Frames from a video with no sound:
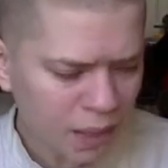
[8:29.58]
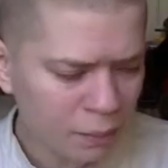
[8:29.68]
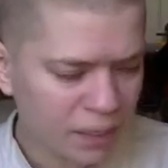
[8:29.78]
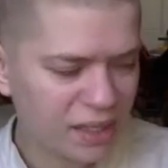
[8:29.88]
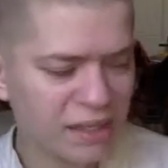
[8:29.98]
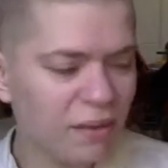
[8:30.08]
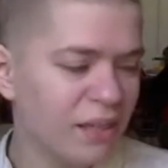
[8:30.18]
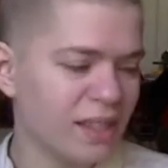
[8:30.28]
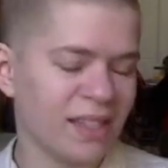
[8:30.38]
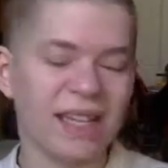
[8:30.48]
because
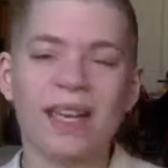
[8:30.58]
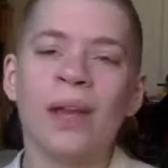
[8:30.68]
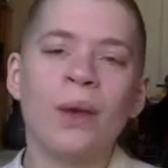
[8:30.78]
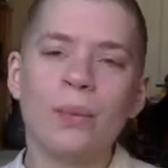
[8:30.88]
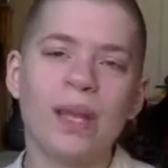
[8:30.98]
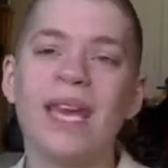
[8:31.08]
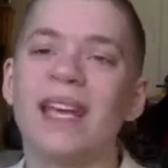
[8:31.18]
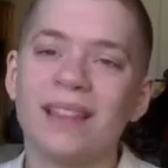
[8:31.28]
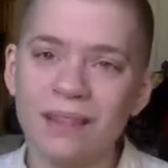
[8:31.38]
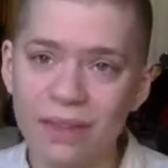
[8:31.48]
obviously we
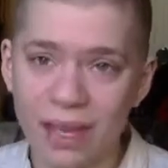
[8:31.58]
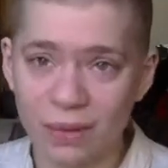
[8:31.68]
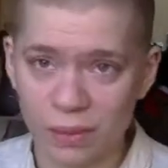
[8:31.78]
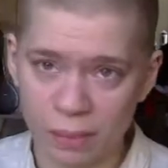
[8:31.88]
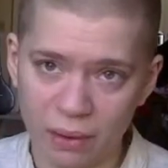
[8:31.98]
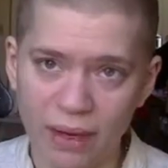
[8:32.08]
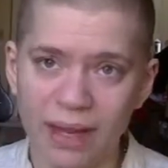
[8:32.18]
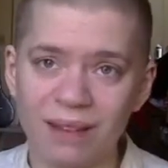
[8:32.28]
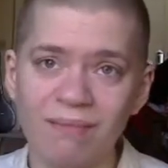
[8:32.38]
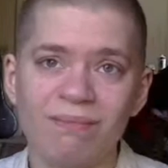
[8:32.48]
can't leave candles
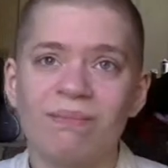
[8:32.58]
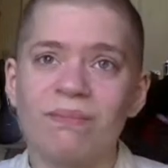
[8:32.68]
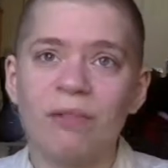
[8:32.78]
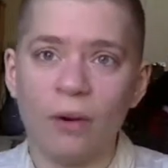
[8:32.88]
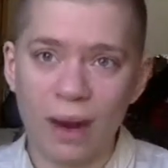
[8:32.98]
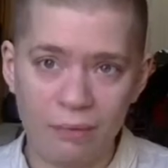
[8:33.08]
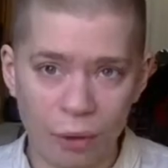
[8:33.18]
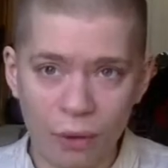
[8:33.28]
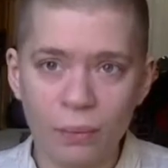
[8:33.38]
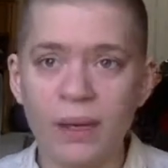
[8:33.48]
burning
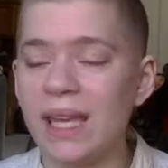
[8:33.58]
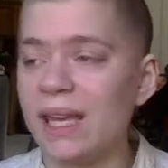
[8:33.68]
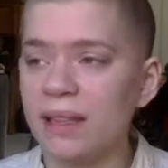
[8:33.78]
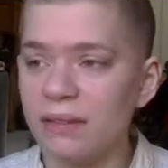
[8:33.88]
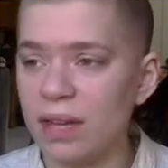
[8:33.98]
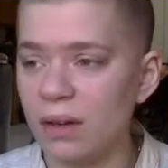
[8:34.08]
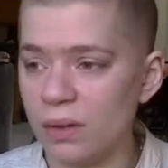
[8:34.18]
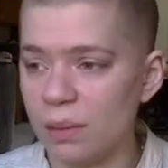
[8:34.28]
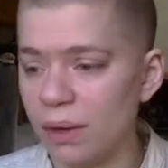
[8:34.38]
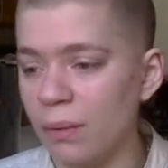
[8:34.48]
forever. We can't leave
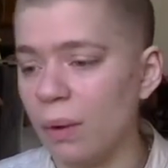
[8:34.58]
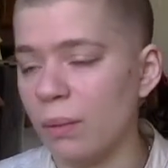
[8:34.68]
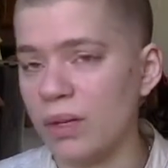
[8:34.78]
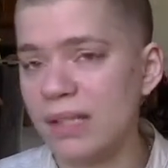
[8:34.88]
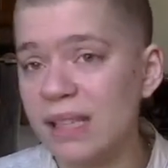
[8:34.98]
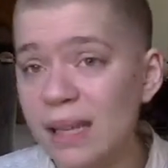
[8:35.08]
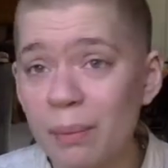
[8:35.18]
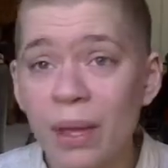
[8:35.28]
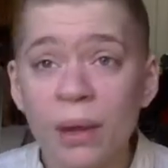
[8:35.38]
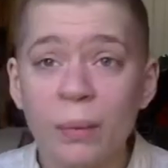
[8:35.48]
candles burning while we're
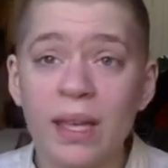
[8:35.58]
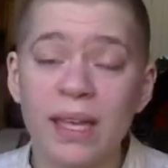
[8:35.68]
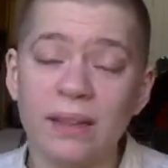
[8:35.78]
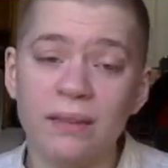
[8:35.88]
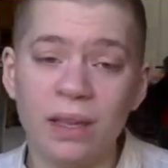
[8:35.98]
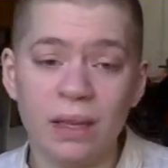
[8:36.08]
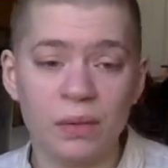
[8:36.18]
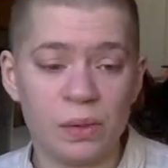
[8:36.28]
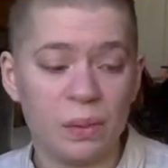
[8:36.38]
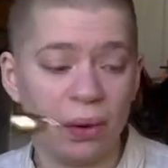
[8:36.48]
asleep. We can't leave
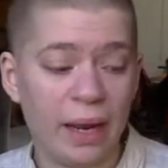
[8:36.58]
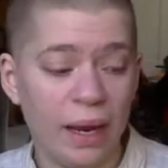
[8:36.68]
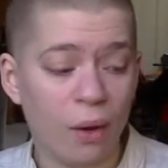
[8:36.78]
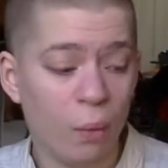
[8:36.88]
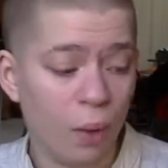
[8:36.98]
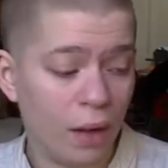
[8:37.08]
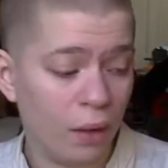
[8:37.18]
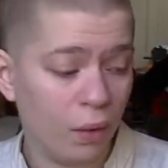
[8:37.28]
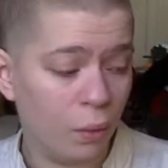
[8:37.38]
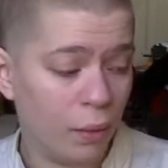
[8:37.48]
candles burning
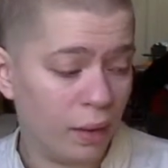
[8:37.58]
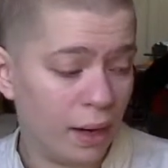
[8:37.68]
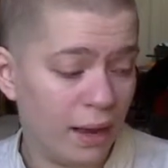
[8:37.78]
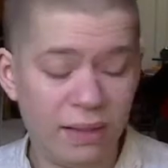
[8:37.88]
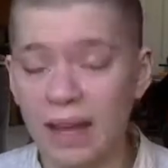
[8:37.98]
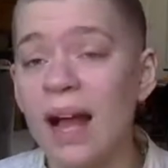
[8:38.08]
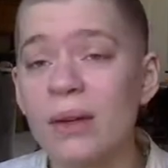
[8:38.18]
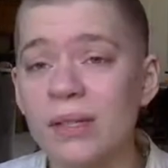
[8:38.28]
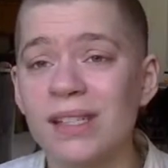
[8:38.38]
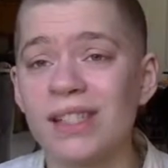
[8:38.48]
while we're out of the
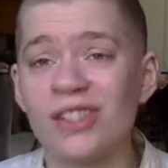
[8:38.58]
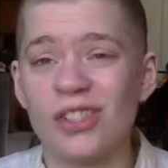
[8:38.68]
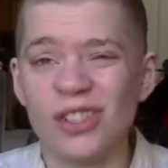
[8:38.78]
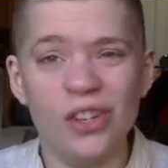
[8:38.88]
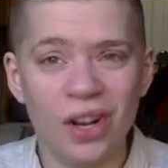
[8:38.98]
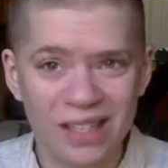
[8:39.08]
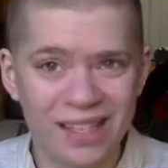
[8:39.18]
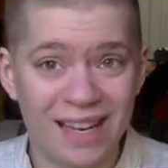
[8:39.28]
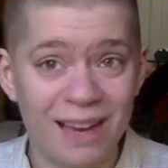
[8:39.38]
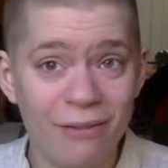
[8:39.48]
house. It's just not
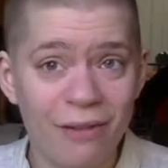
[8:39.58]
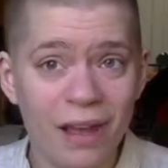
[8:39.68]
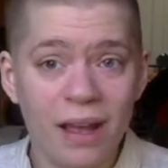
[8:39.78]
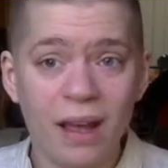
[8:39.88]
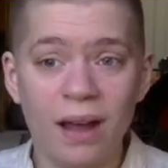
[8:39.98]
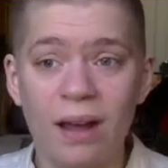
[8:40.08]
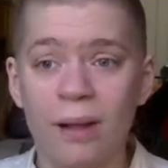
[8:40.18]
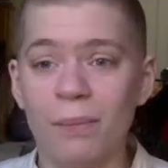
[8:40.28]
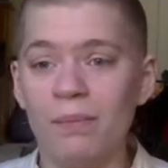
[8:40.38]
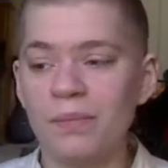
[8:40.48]
safe.
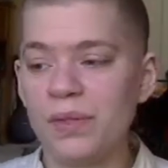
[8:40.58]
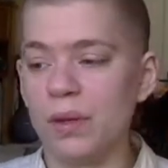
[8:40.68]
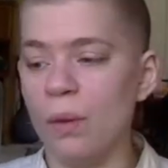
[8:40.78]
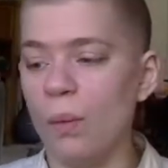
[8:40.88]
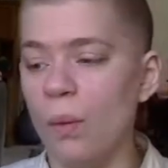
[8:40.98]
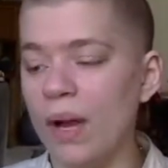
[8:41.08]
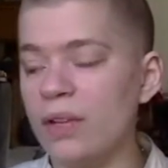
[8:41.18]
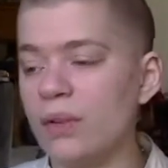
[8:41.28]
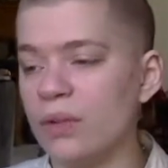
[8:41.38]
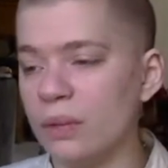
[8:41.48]
Um, so when
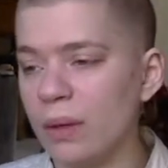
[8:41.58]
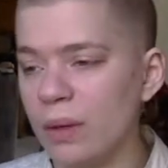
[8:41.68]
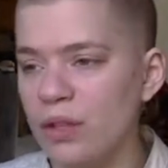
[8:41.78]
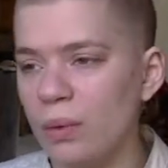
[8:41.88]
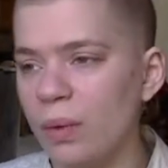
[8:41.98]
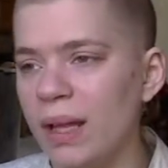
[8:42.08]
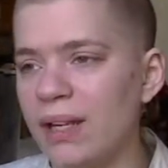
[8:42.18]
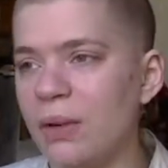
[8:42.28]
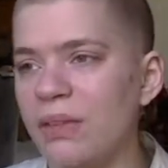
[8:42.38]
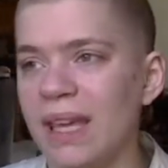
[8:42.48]
you're doing ritual
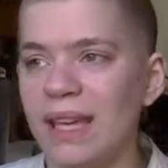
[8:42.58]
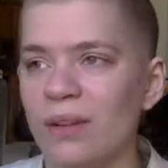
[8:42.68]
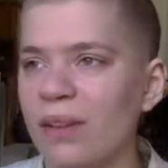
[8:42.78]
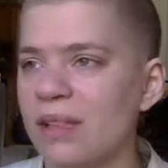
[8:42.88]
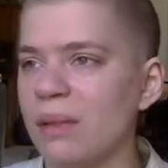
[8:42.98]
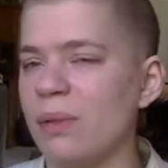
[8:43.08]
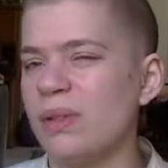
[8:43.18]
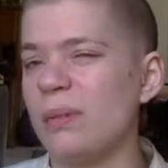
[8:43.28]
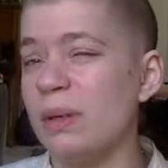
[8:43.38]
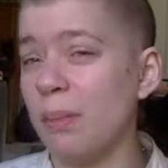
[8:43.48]
and you have a candle that's
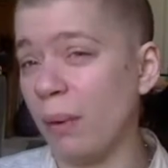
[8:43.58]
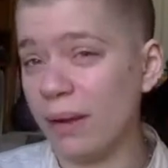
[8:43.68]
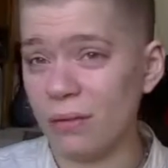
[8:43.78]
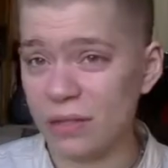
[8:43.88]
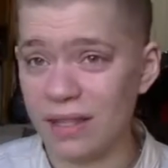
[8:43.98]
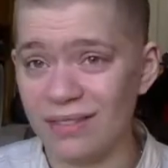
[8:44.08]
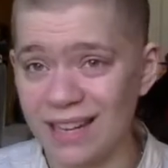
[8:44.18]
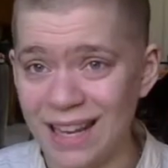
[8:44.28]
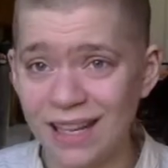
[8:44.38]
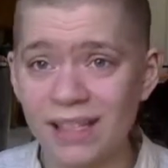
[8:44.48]
supposed to be burning for seven
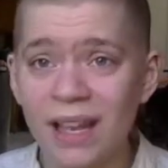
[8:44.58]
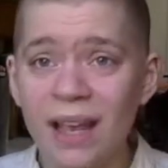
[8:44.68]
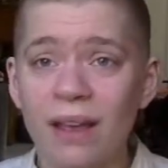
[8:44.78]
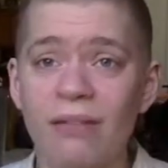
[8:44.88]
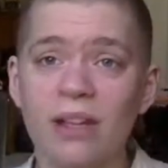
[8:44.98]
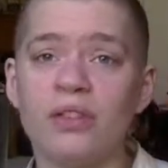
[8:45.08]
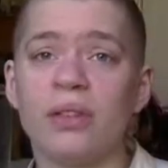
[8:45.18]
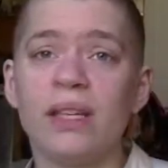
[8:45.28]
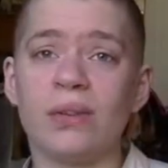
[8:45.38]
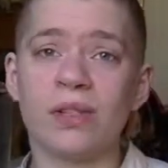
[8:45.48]
days, eventually you're